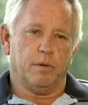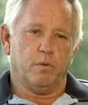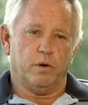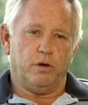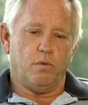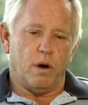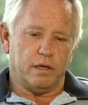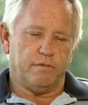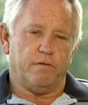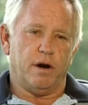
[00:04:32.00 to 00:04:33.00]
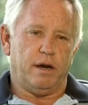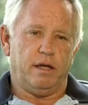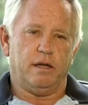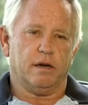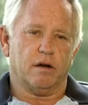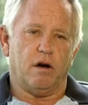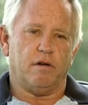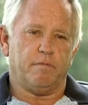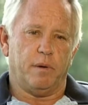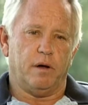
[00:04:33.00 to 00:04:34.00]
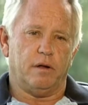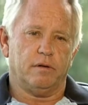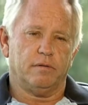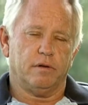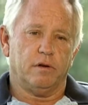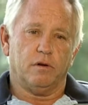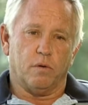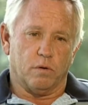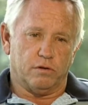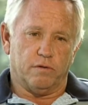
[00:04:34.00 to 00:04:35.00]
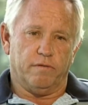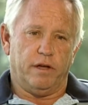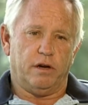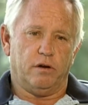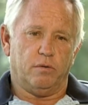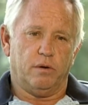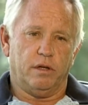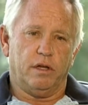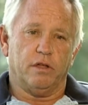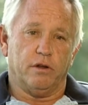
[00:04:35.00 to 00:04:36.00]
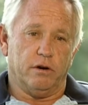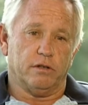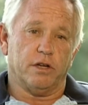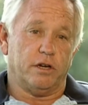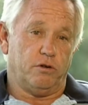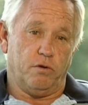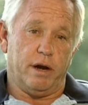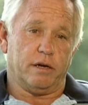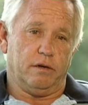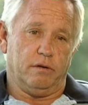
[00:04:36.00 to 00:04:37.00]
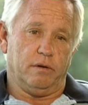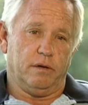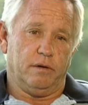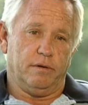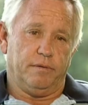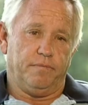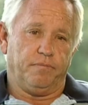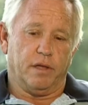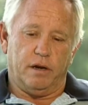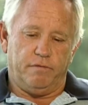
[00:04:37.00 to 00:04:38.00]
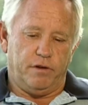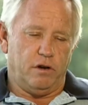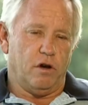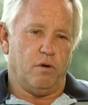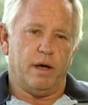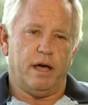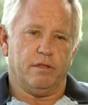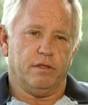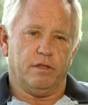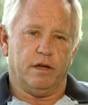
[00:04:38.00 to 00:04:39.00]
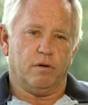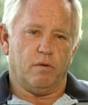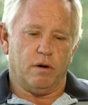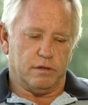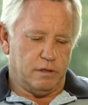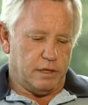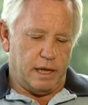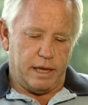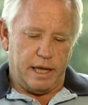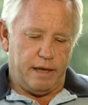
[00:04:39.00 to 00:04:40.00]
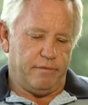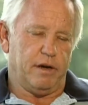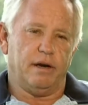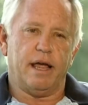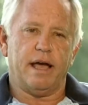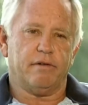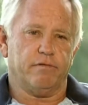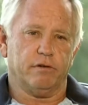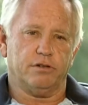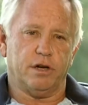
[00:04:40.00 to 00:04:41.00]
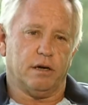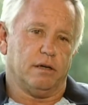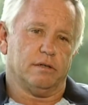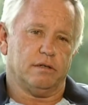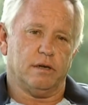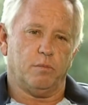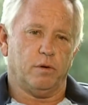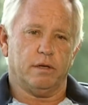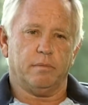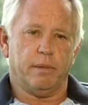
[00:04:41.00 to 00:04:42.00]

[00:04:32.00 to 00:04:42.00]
when you watch Freddie hit a golf ball, or Trevino, there is a trick to it. And if you know how the thing works, it's like having a knack for juggling. Someone that